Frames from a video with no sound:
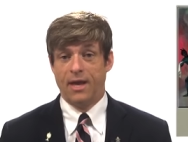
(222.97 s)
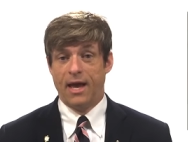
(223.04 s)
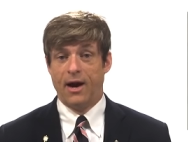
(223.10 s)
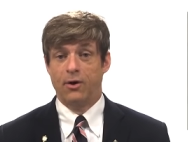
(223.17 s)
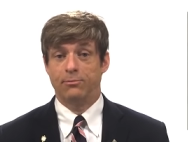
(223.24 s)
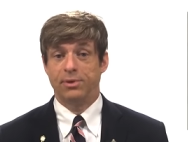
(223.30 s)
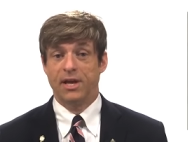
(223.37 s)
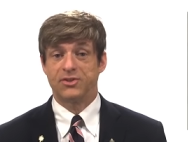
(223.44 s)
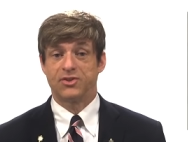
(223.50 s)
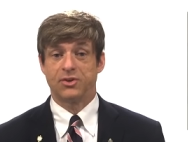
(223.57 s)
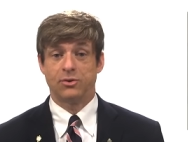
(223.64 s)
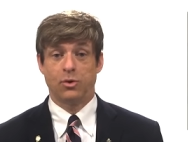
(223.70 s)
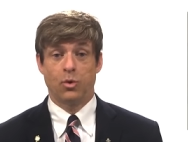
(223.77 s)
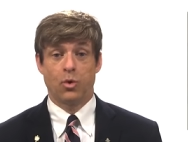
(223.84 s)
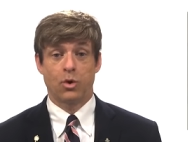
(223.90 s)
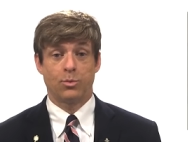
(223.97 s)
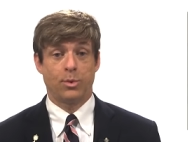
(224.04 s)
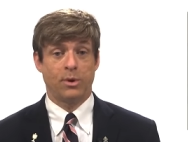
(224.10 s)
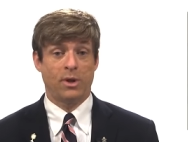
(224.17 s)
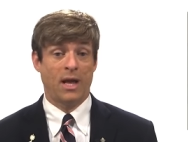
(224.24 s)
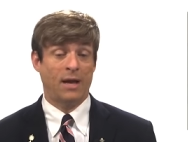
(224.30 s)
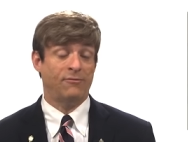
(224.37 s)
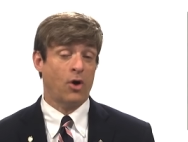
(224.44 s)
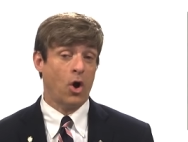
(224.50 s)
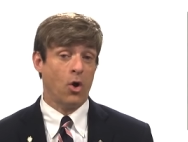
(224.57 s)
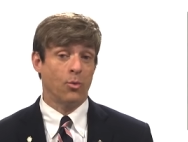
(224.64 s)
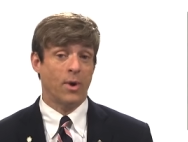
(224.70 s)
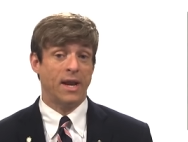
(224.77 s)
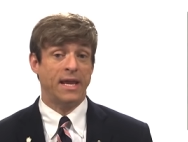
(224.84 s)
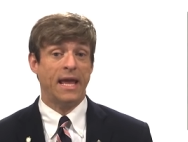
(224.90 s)
our blessed Lord will have
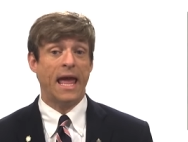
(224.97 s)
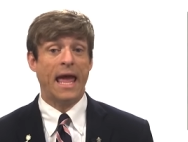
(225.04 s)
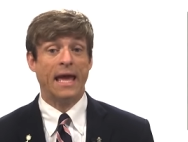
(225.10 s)
already